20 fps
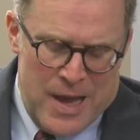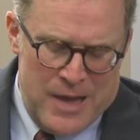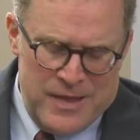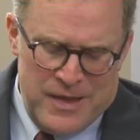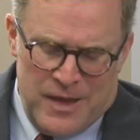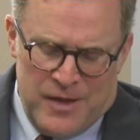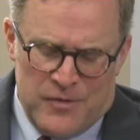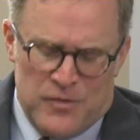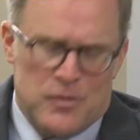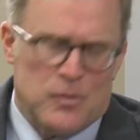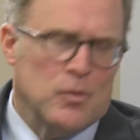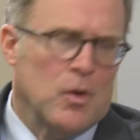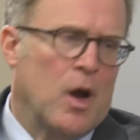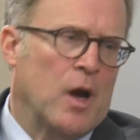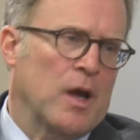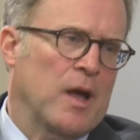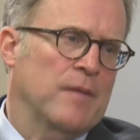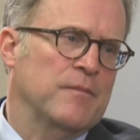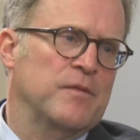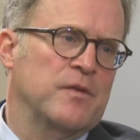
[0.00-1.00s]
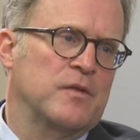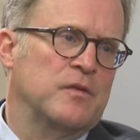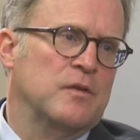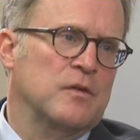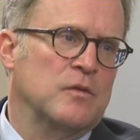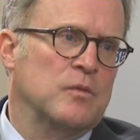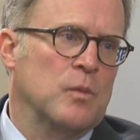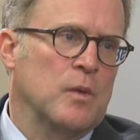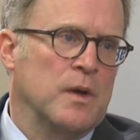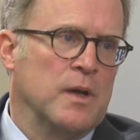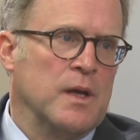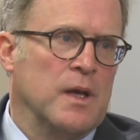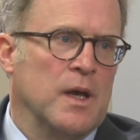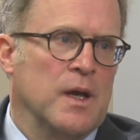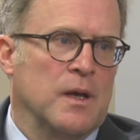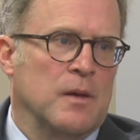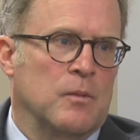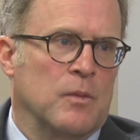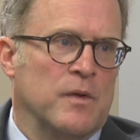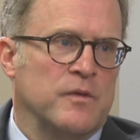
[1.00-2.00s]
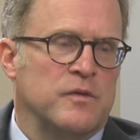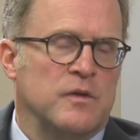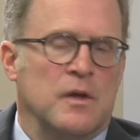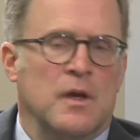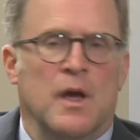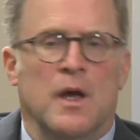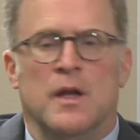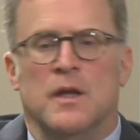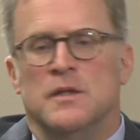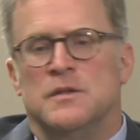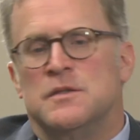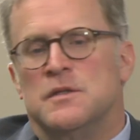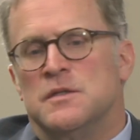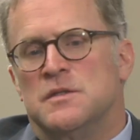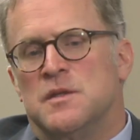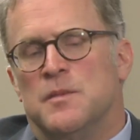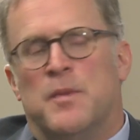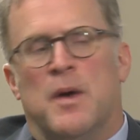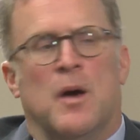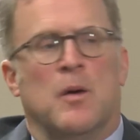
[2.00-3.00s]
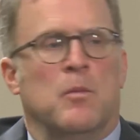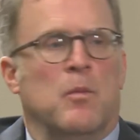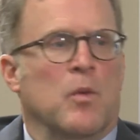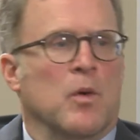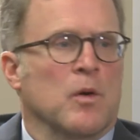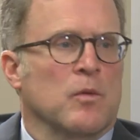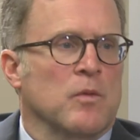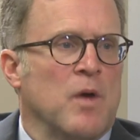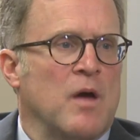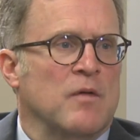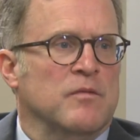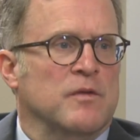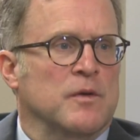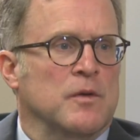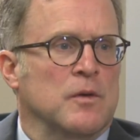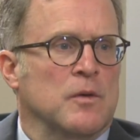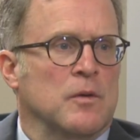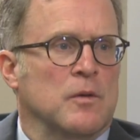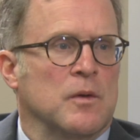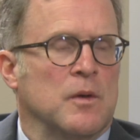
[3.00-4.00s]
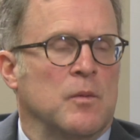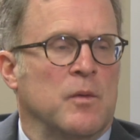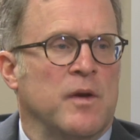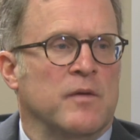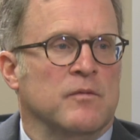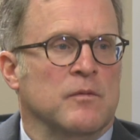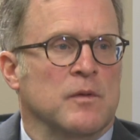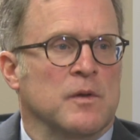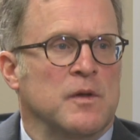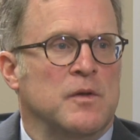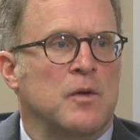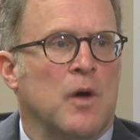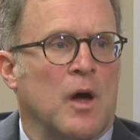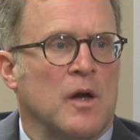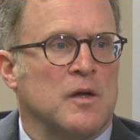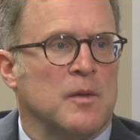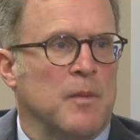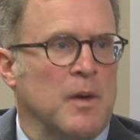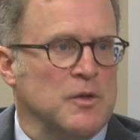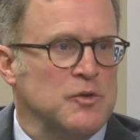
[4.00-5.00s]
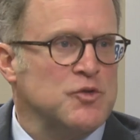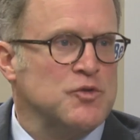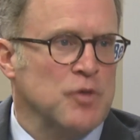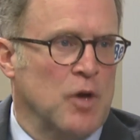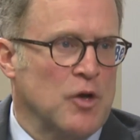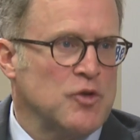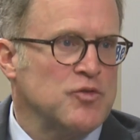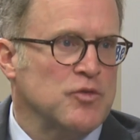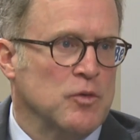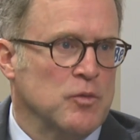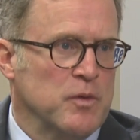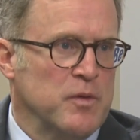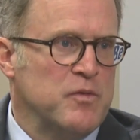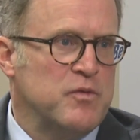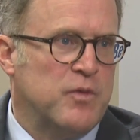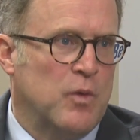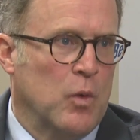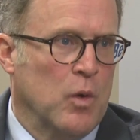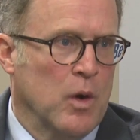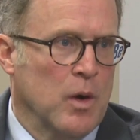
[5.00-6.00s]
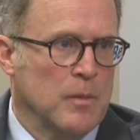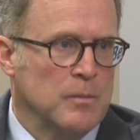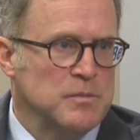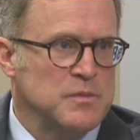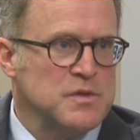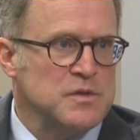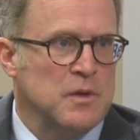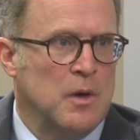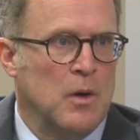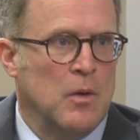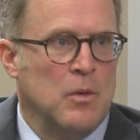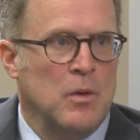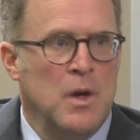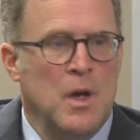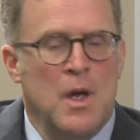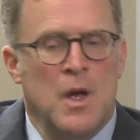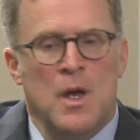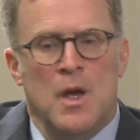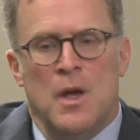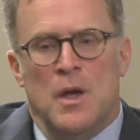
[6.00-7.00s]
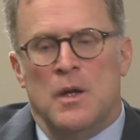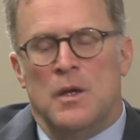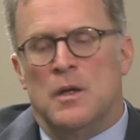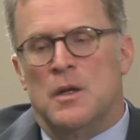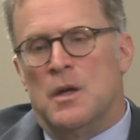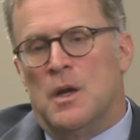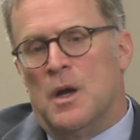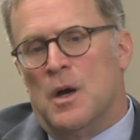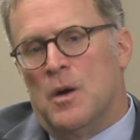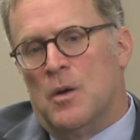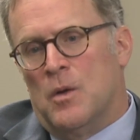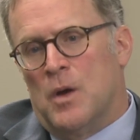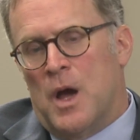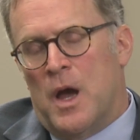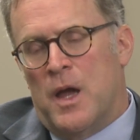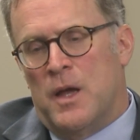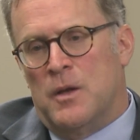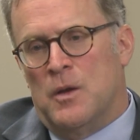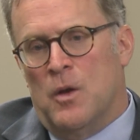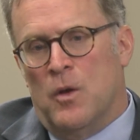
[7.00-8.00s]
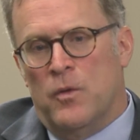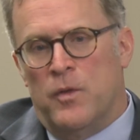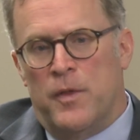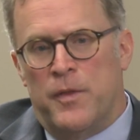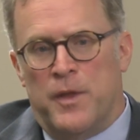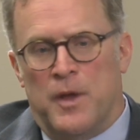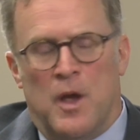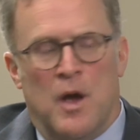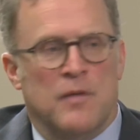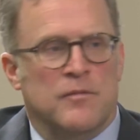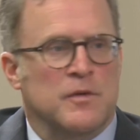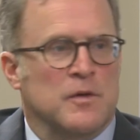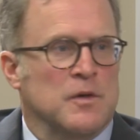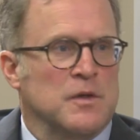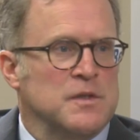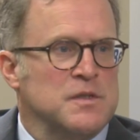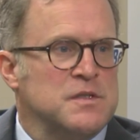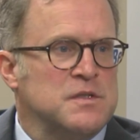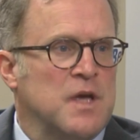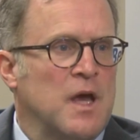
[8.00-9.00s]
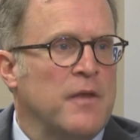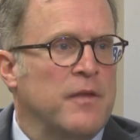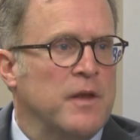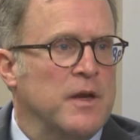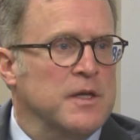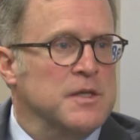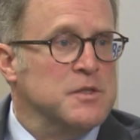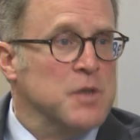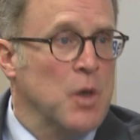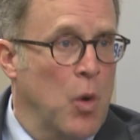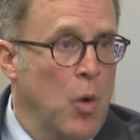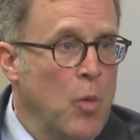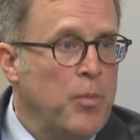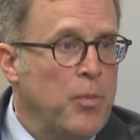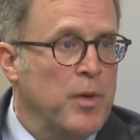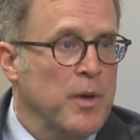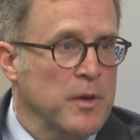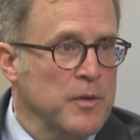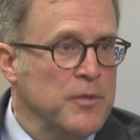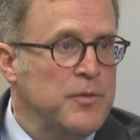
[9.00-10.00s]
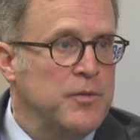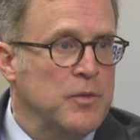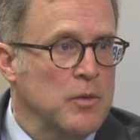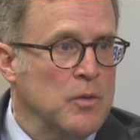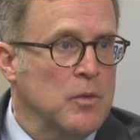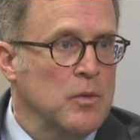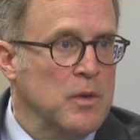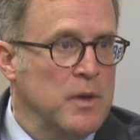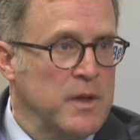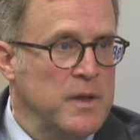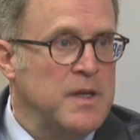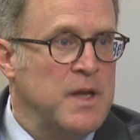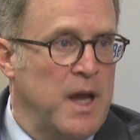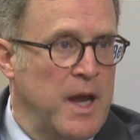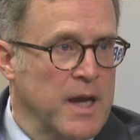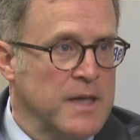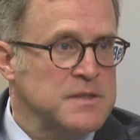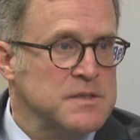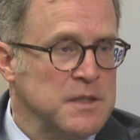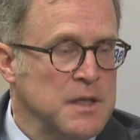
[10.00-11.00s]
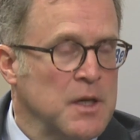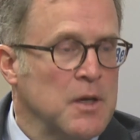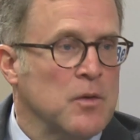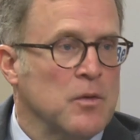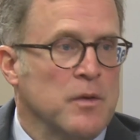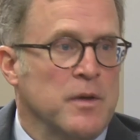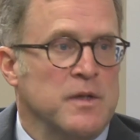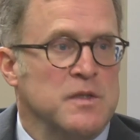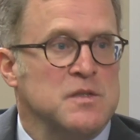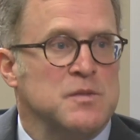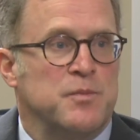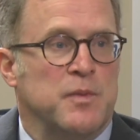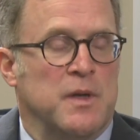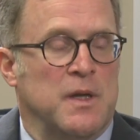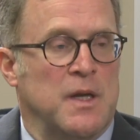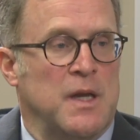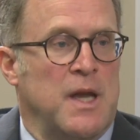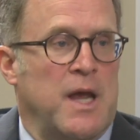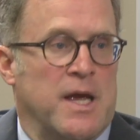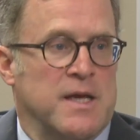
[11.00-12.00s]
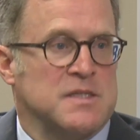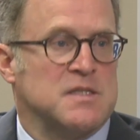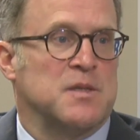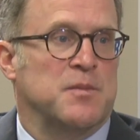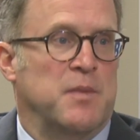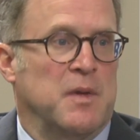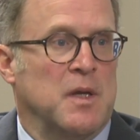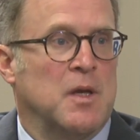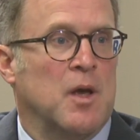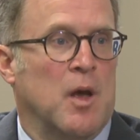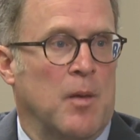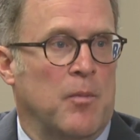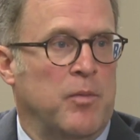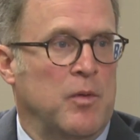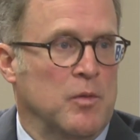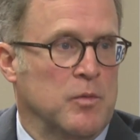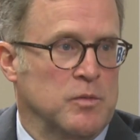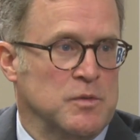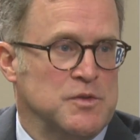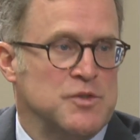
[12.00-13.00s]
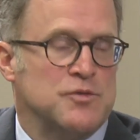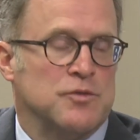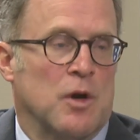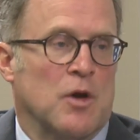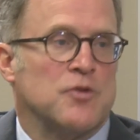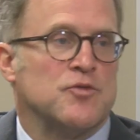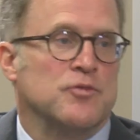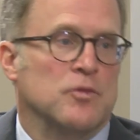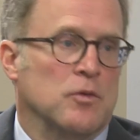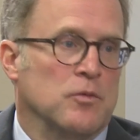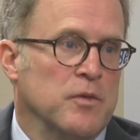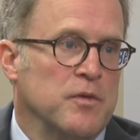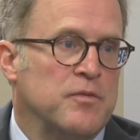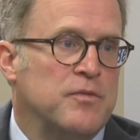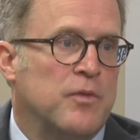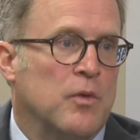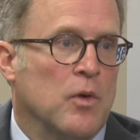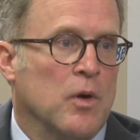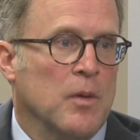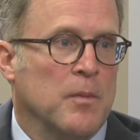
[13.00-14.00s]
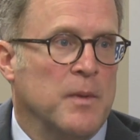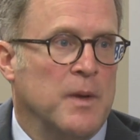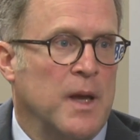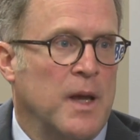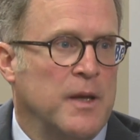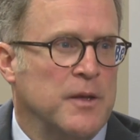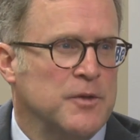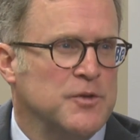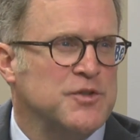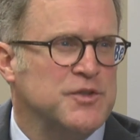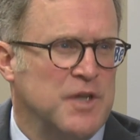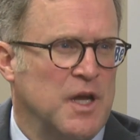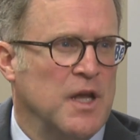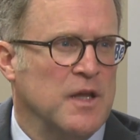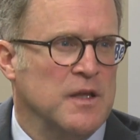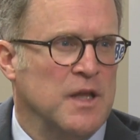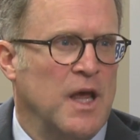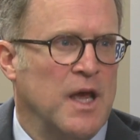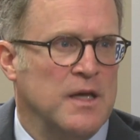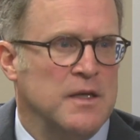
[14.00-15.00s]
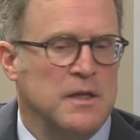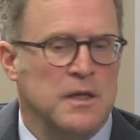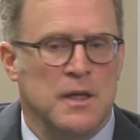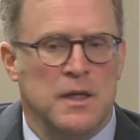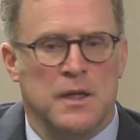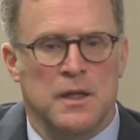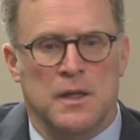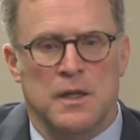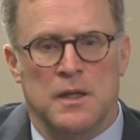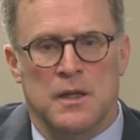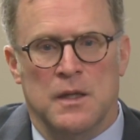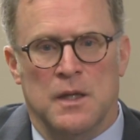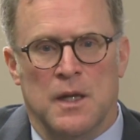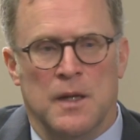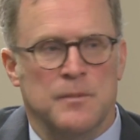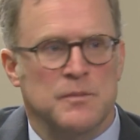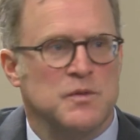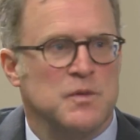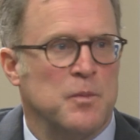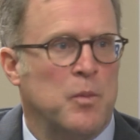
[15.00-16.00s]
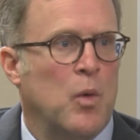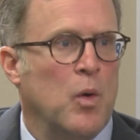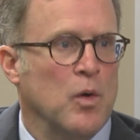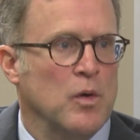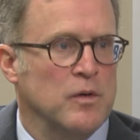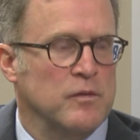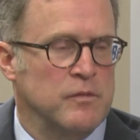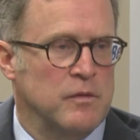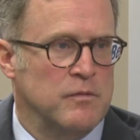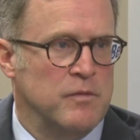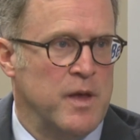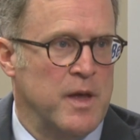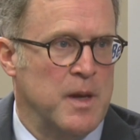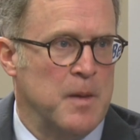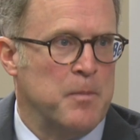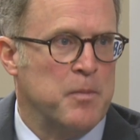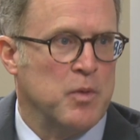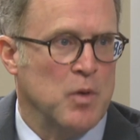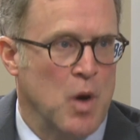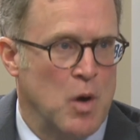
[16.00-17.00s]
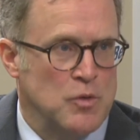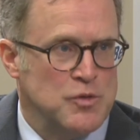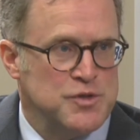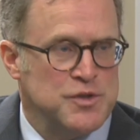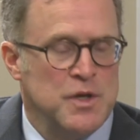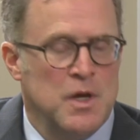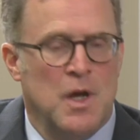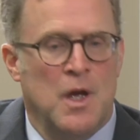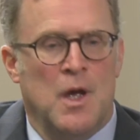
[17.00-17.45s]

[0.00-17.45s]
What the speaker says: I think it's the wrong emphasis once again. It's about more revenue. We haven't really talked about structural reform. So, I know that the governor has said that he's open to a tax increase, but it has to be coupled with structural reform, and I understand that, and I'm supportive of that approach.